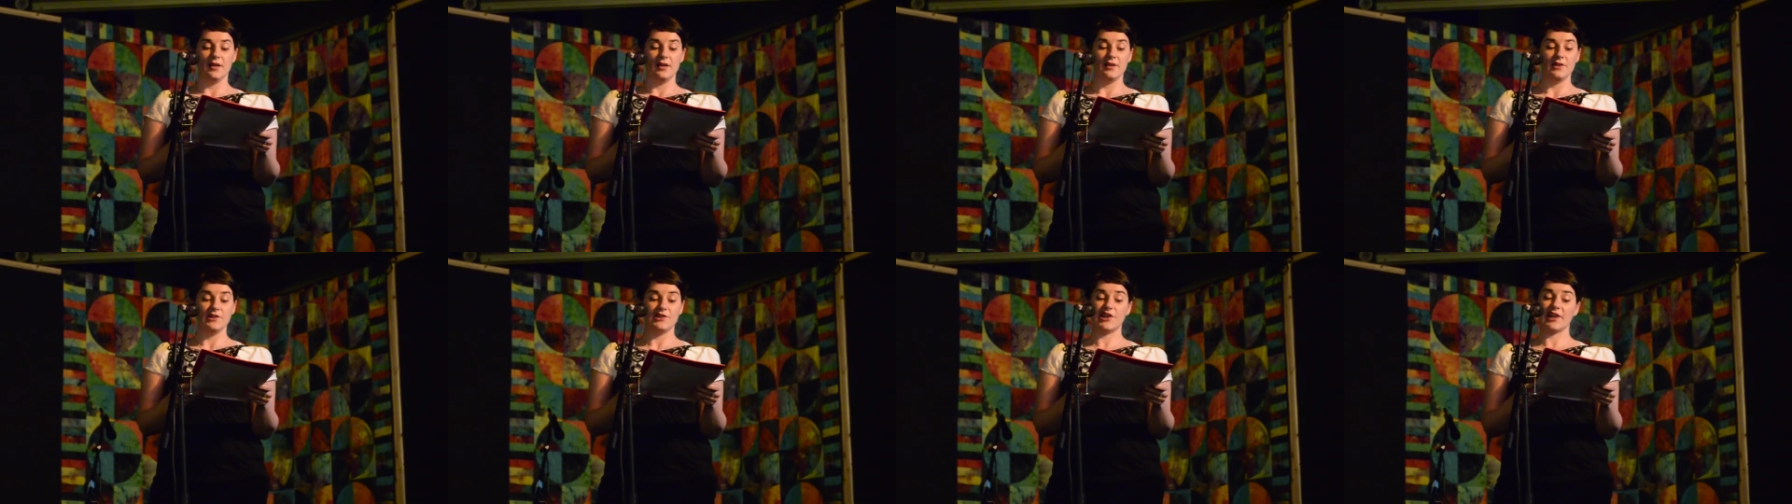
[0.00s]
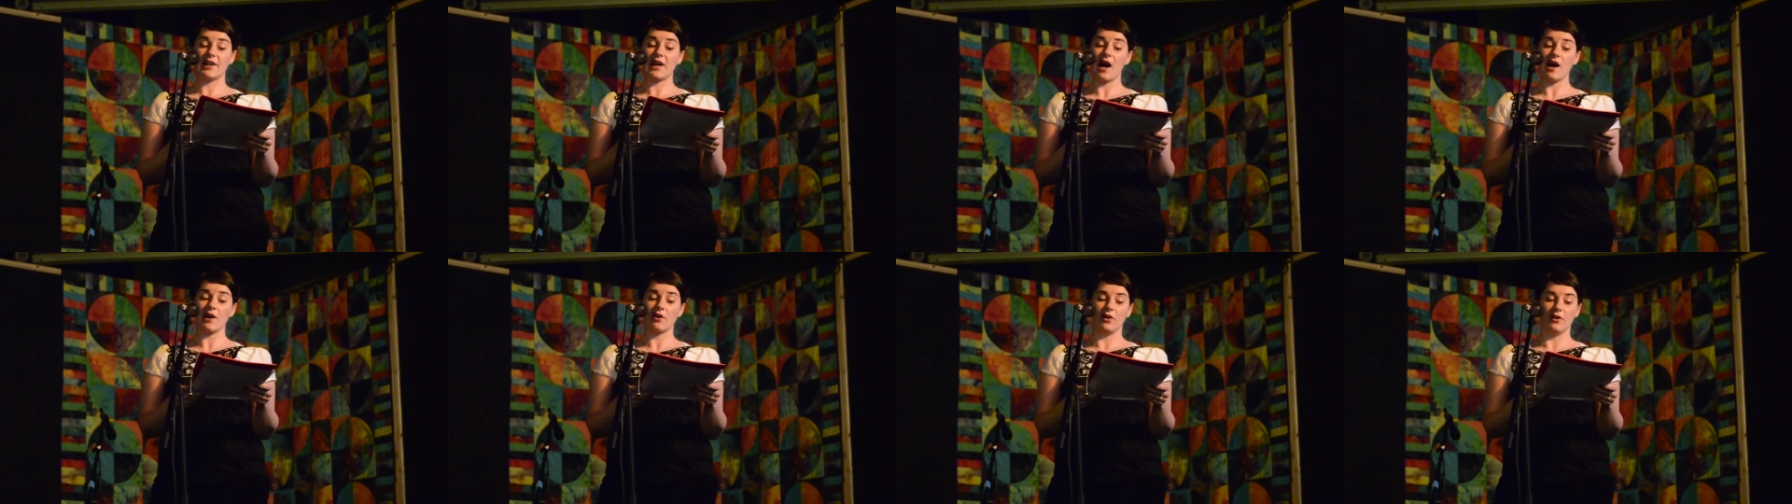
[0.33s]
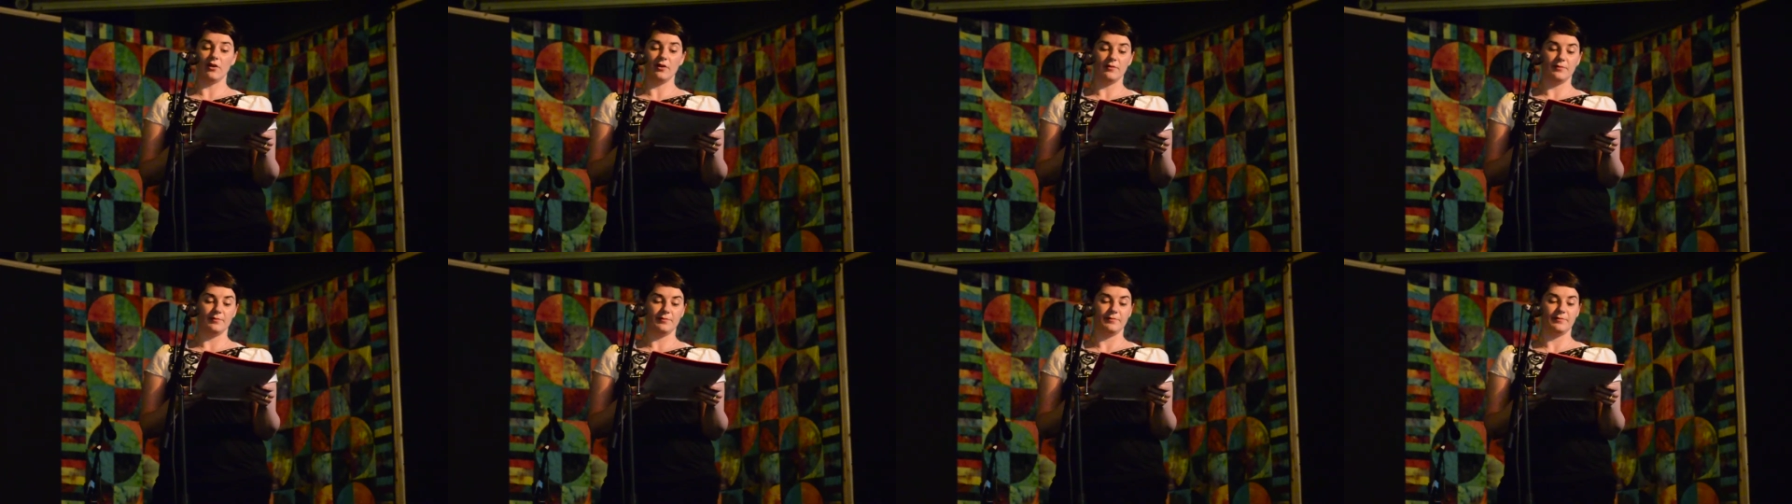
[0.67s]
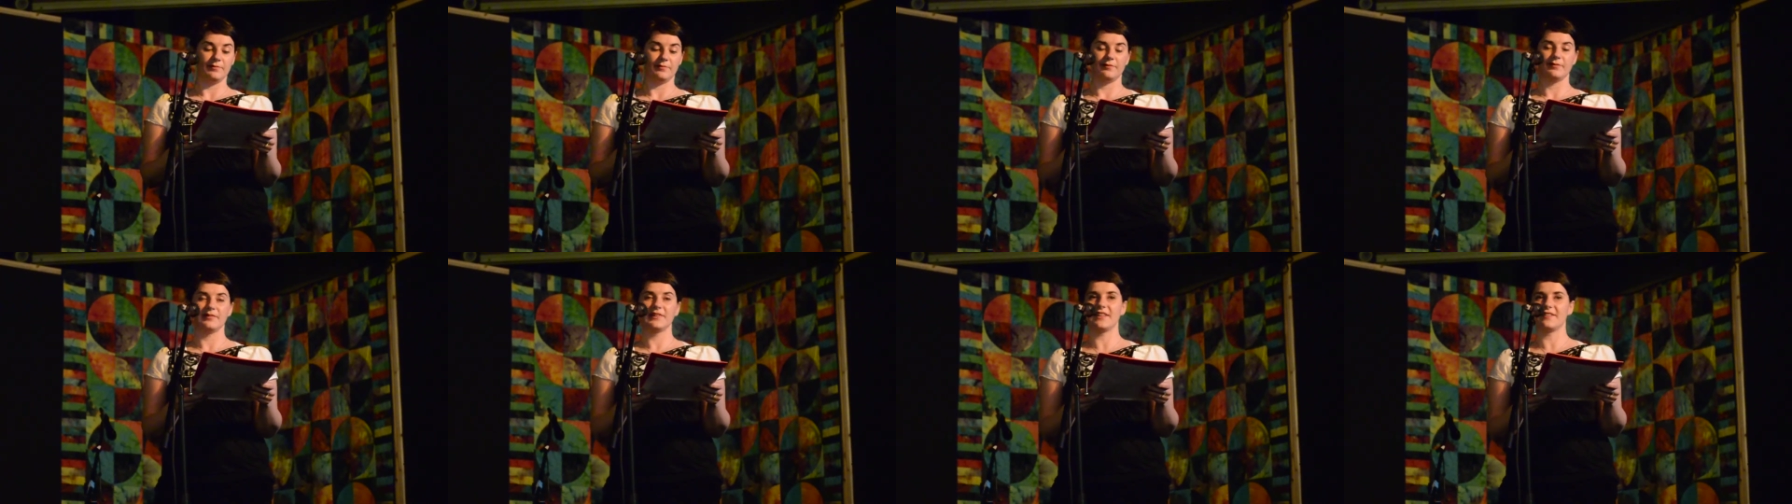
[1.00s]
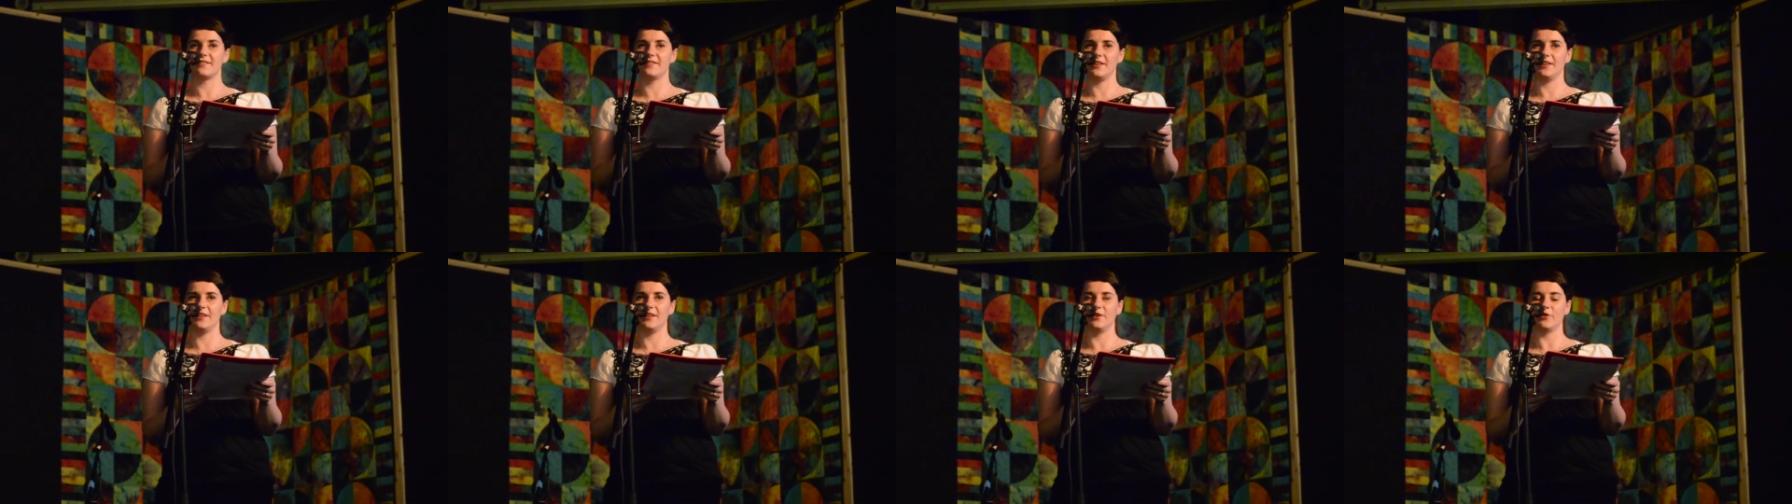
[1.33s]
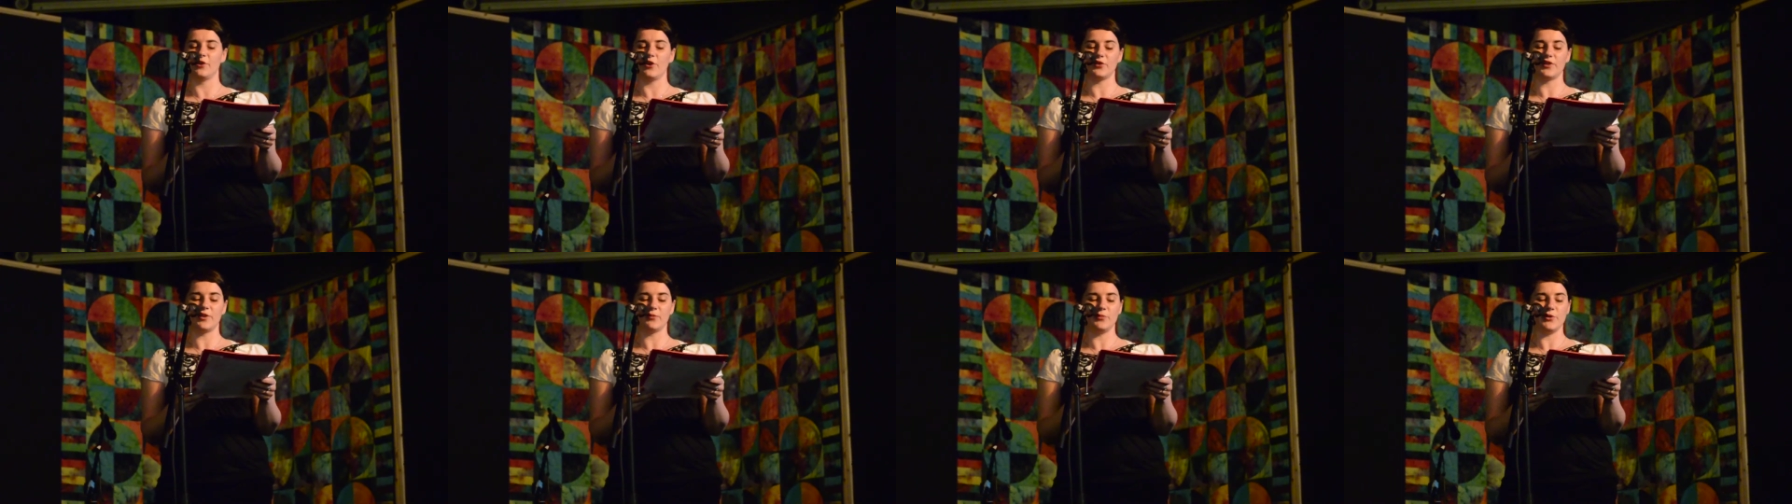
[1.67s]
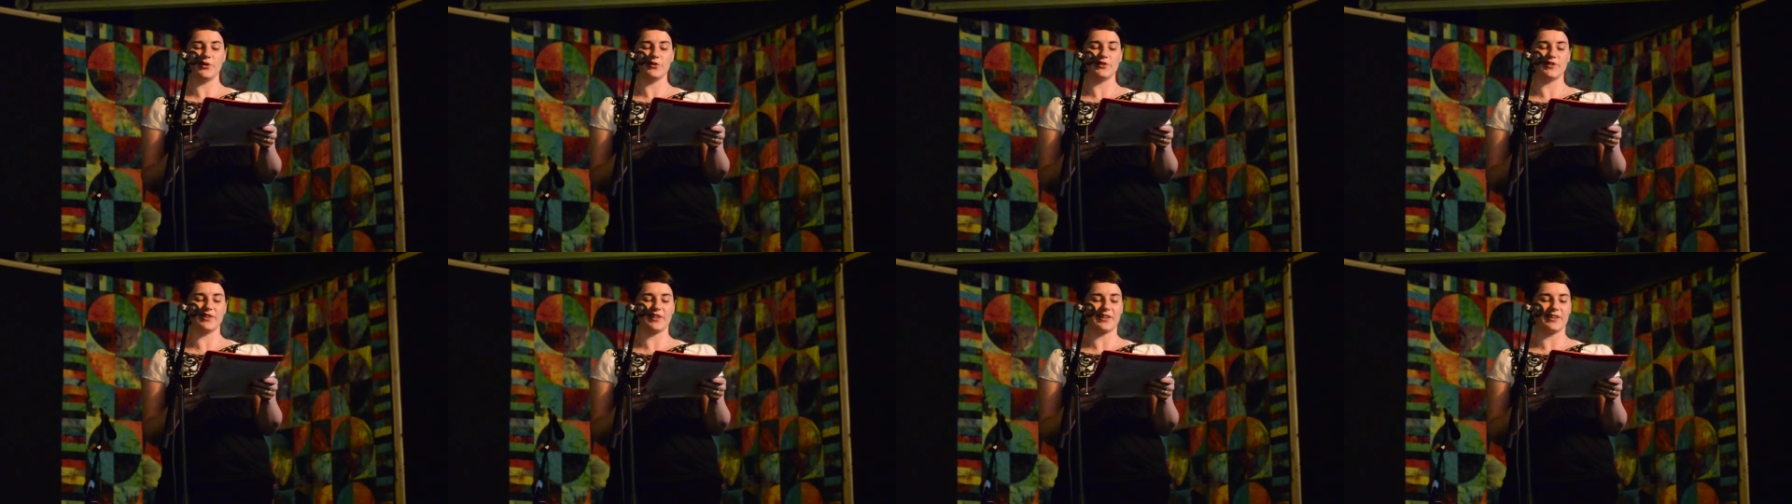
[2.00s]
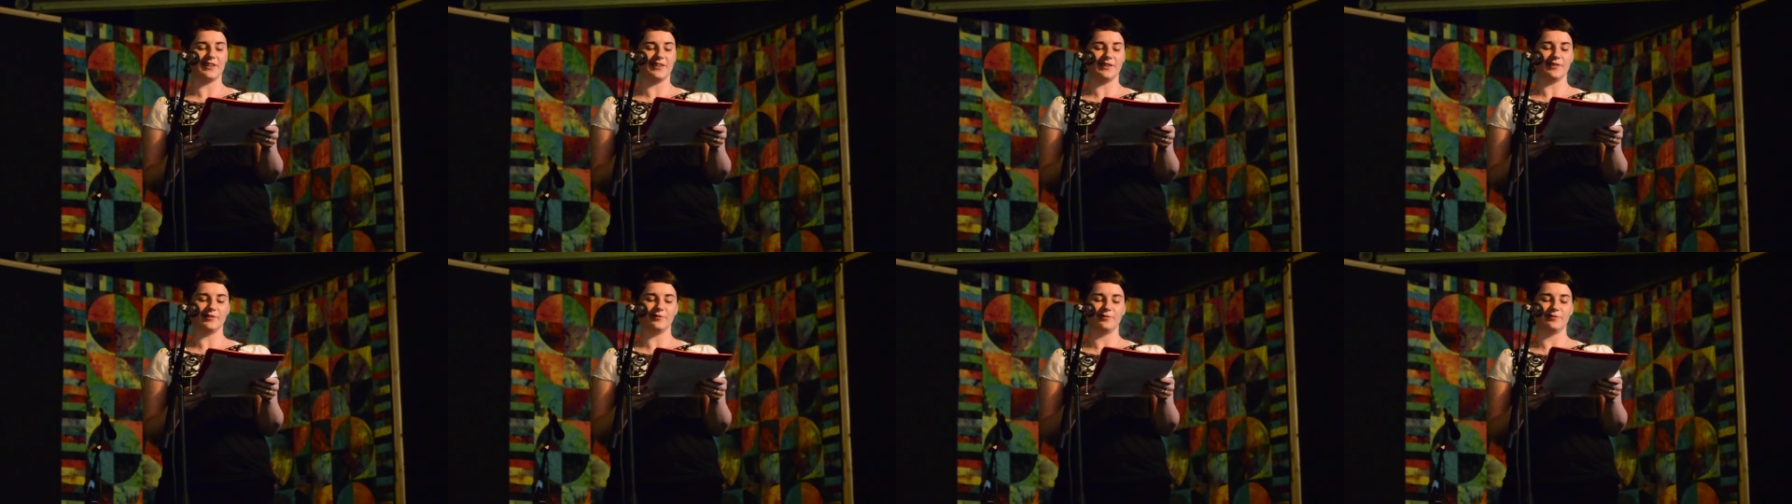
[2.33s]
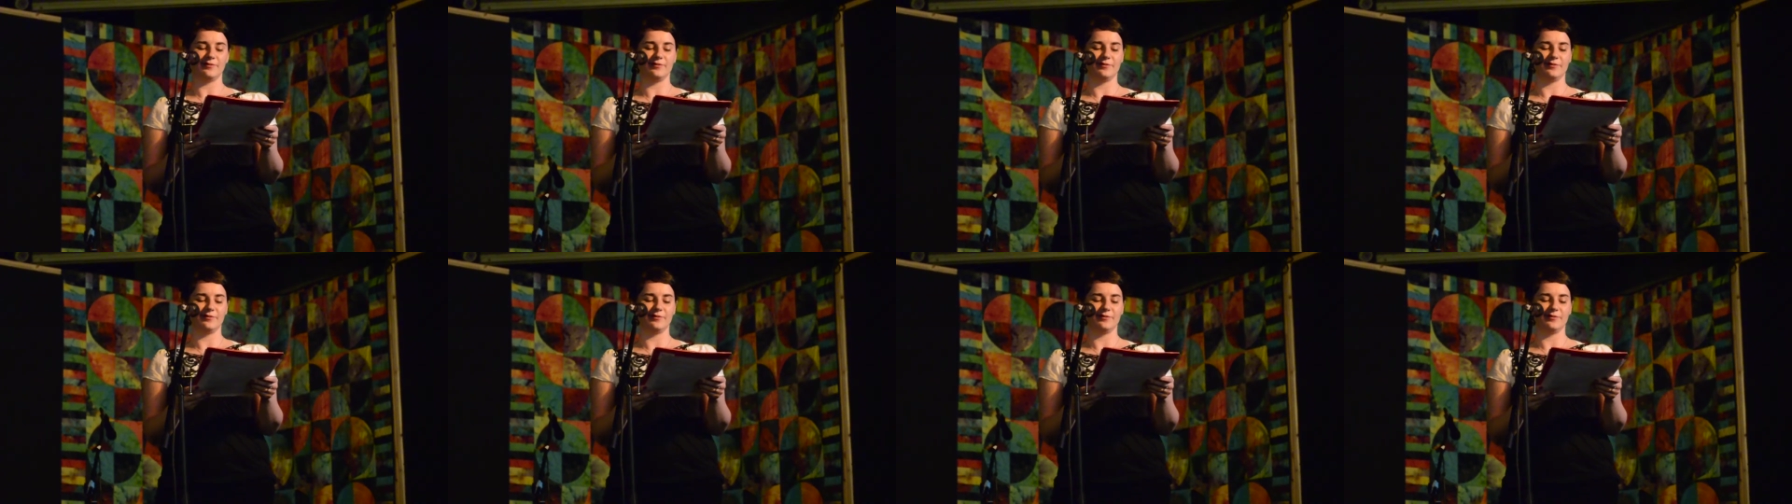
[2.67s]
Chicago, the city, not the musical.